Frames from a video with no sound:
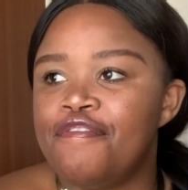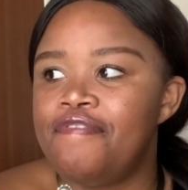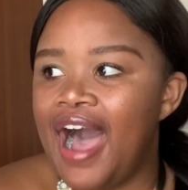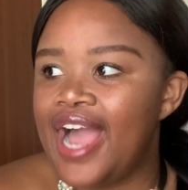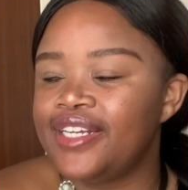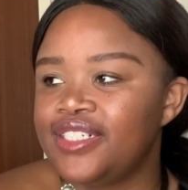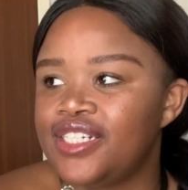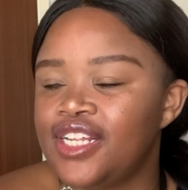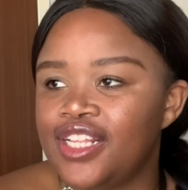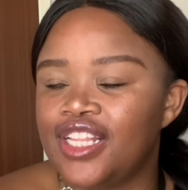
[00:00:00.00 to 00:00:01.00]
Find
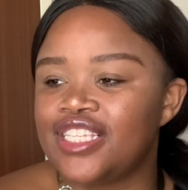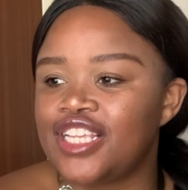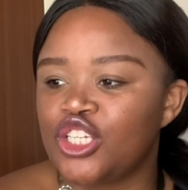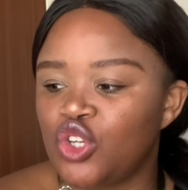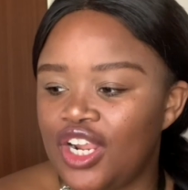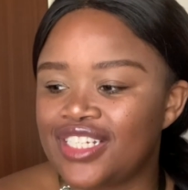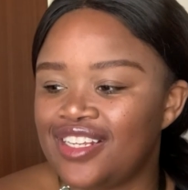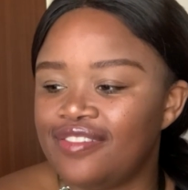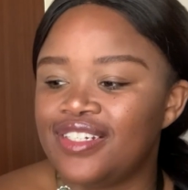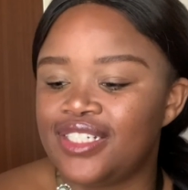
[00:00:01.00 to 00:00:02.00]
the sexual
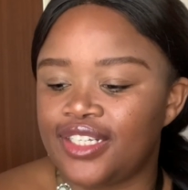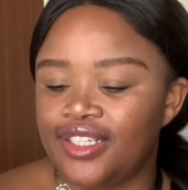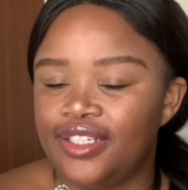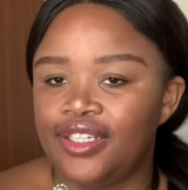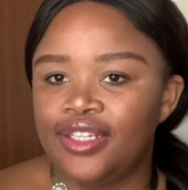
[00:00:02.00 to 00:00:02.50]
activity.